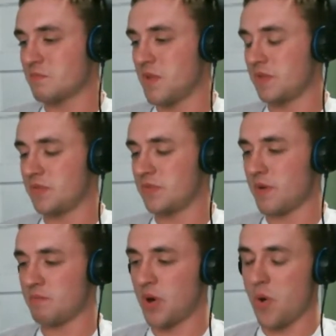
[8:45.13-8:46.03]
it's
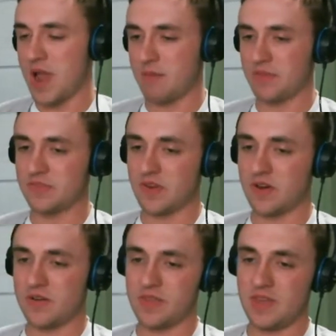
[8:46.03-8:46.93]
from Pro-Am. It's
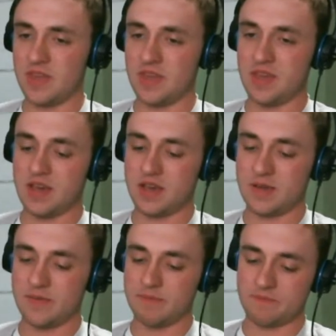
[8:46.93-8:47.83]
called the
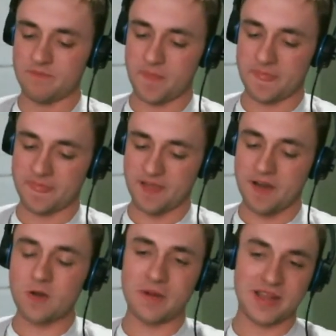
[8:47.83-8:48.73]

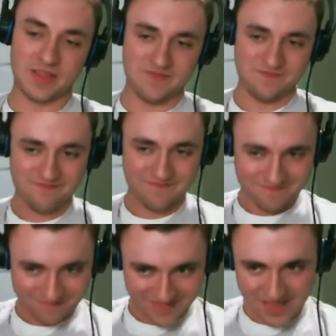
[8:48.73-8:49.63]
Autopilot.
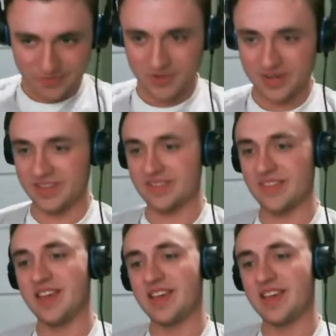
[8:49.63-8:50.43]
That's what it is.